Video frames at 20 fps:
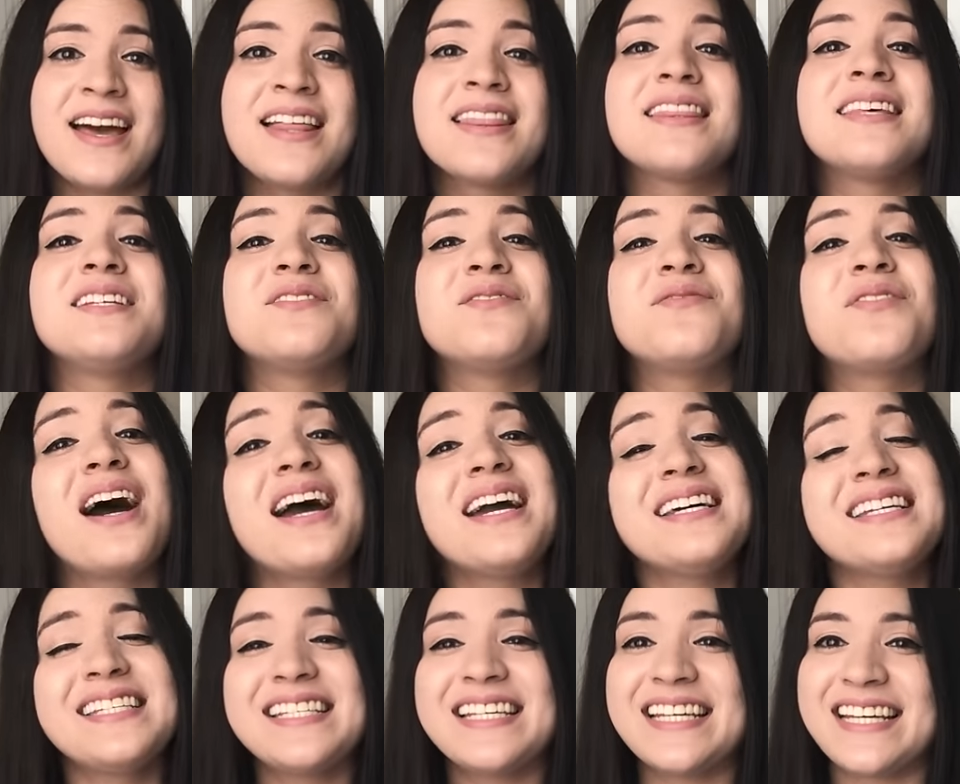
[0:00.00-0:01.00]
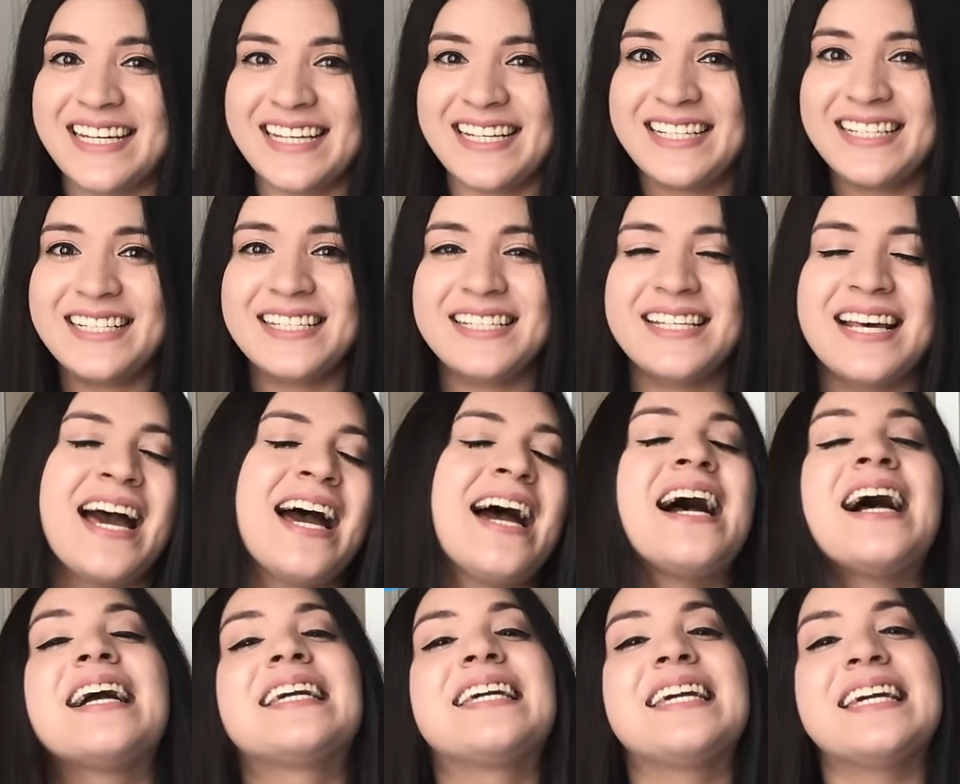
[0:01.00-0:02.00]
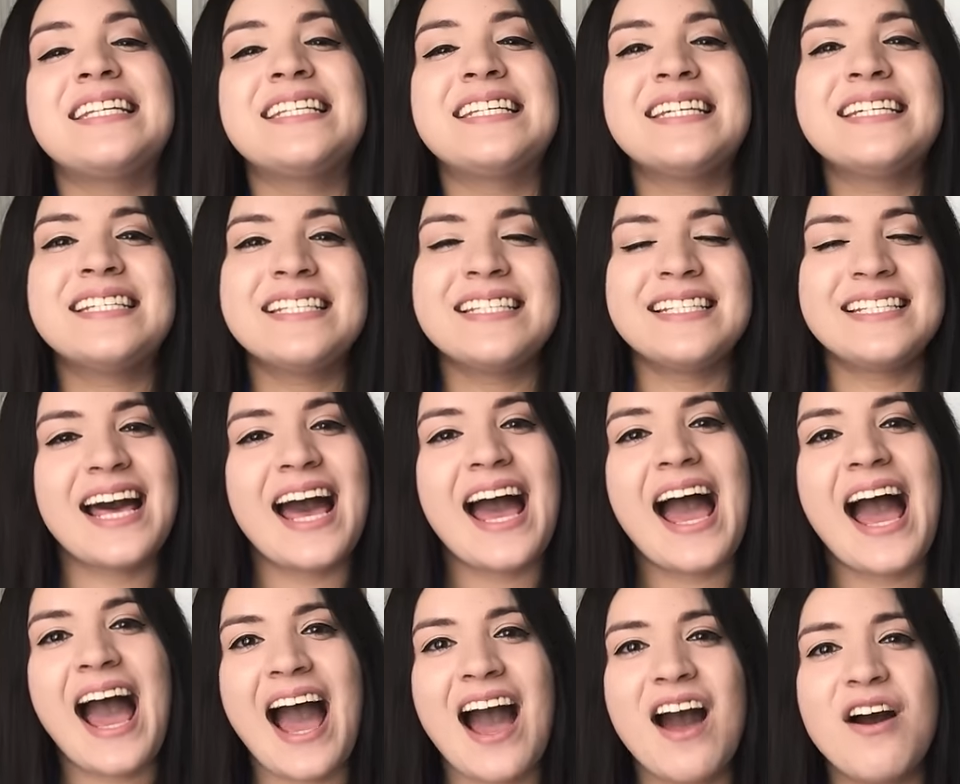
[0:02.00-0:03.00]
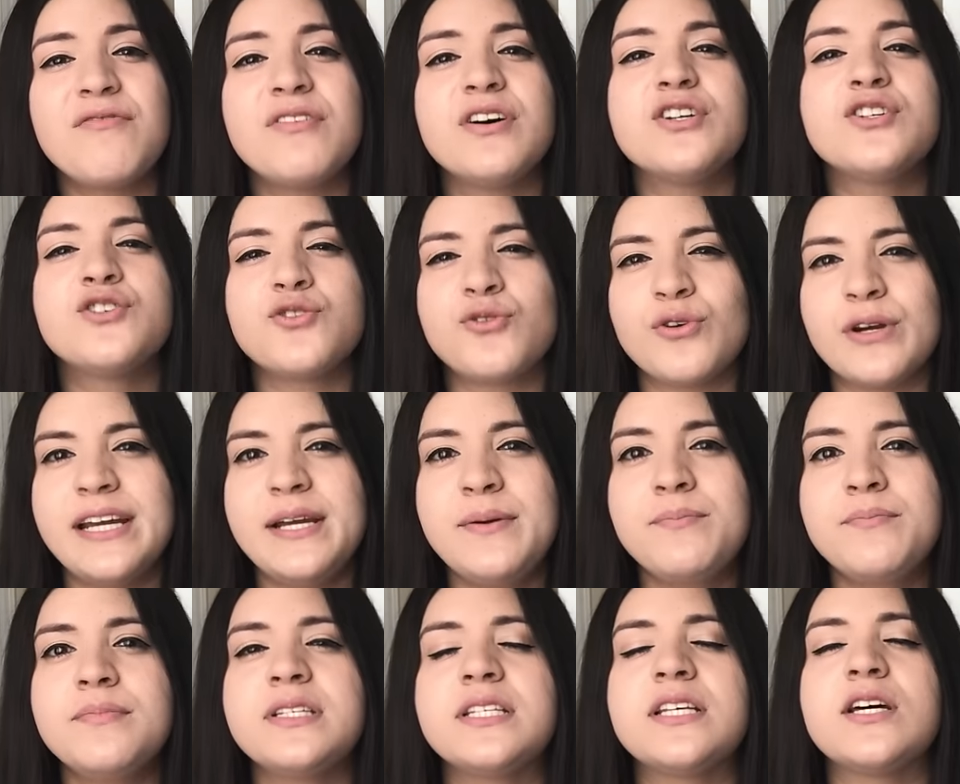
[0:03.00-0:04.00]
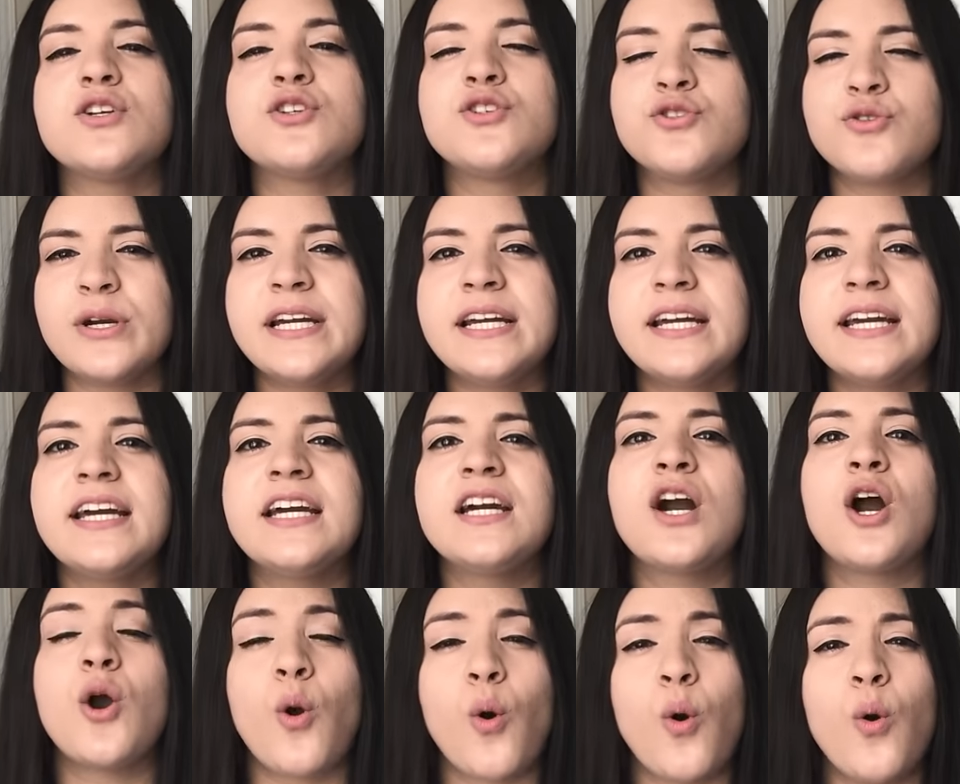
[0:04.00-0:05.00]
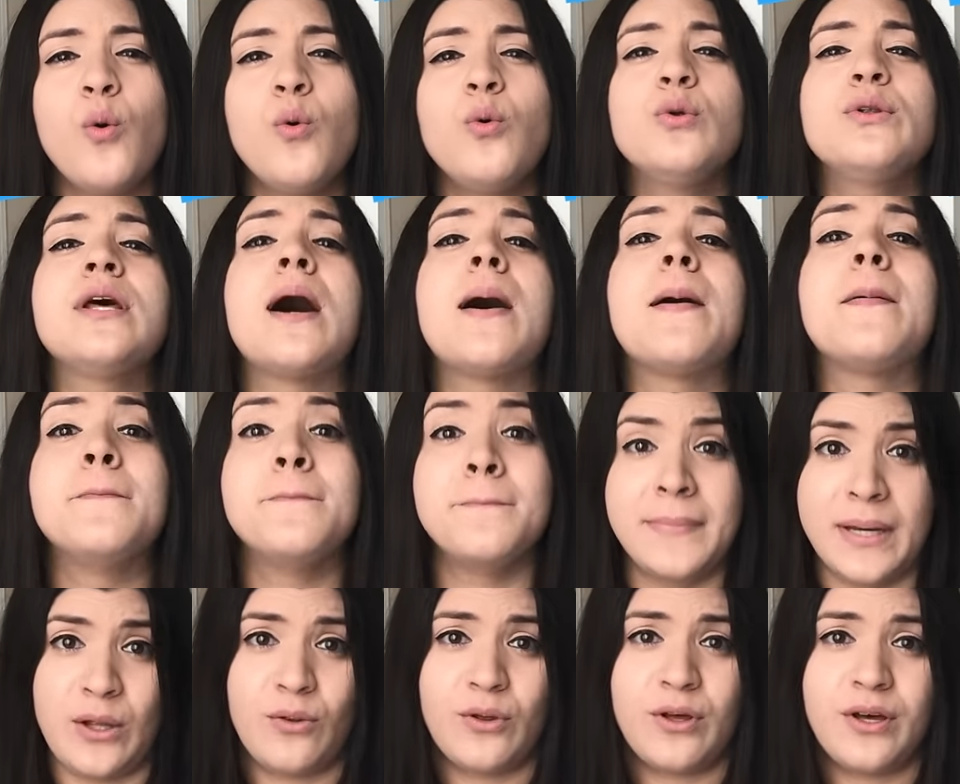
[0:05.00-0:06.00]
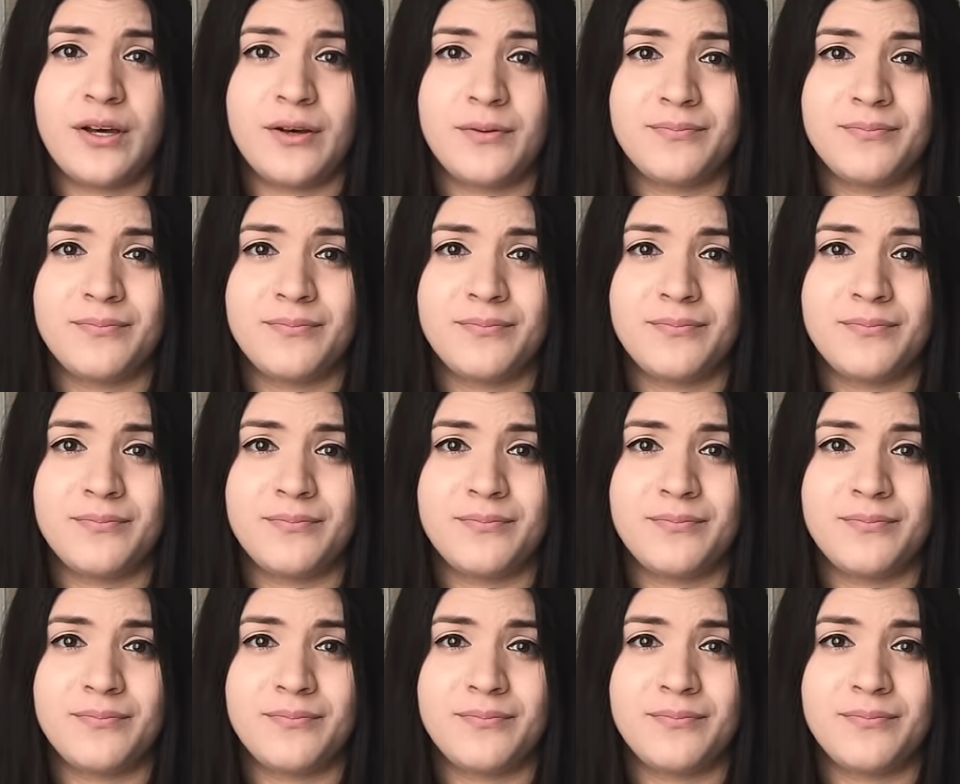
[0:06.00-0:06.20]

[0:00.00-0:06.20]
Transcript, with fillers: The device is kittens have dreams drinking cold milk.